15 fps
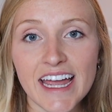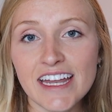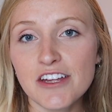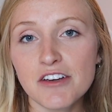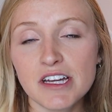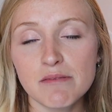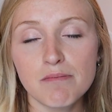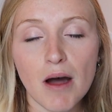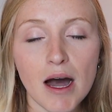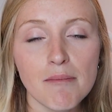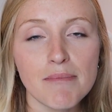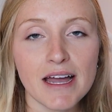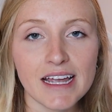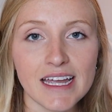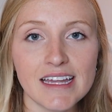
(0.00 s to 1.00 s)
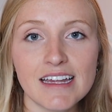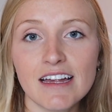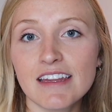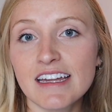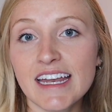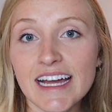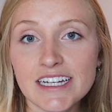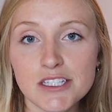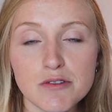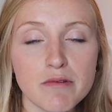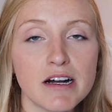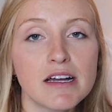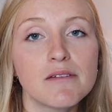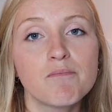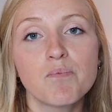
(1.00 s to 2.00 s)
and you can pop back in on the next
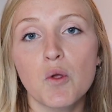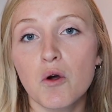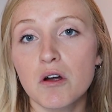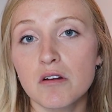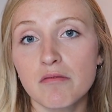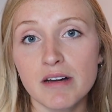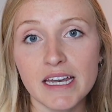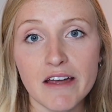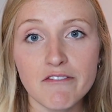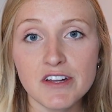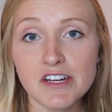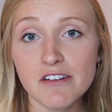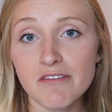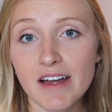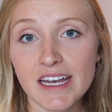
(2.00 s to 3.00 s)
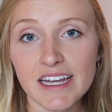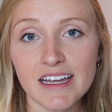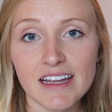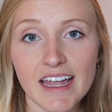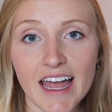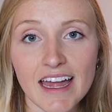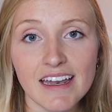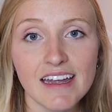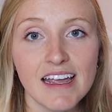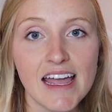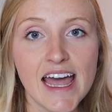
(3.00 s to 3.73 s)
one or whenever you're ready again?